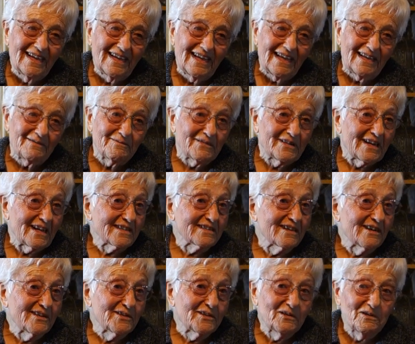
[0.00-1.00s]
And when I
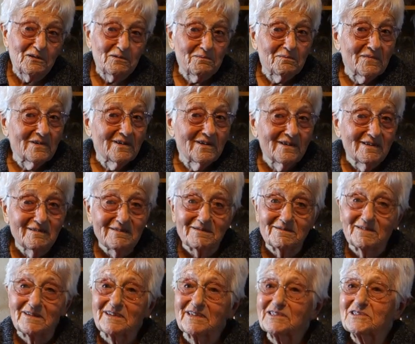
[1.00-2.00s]
got home, whoa,
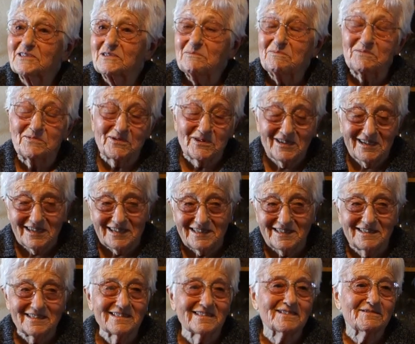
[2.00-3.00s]
what a
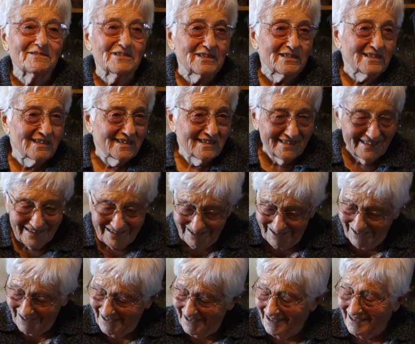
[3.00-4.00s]
surprise!
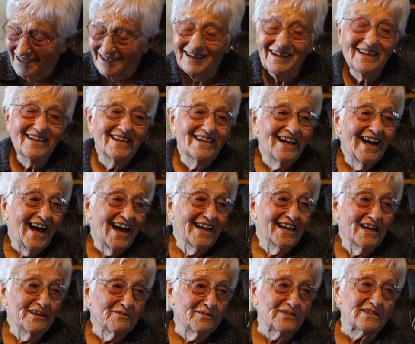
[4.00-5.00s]
Yeah. I
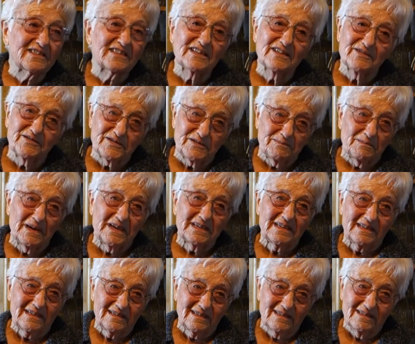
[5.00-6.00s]
have a gift my
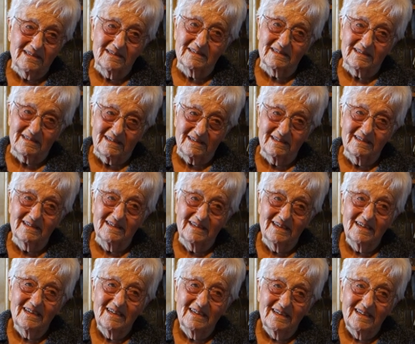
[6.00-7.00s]
uncle
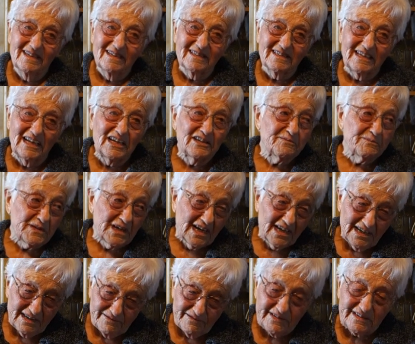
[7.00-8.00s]
gave me. I
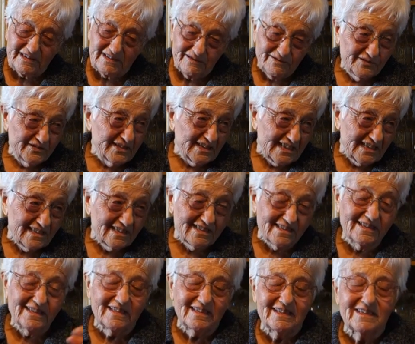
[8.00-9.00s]
have it over there in
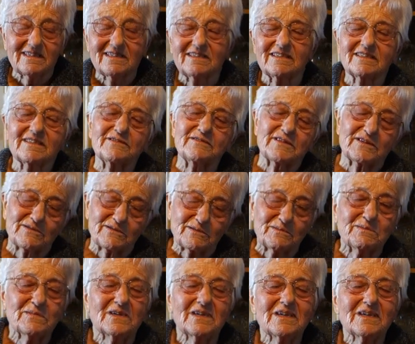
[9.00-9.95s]
the living room.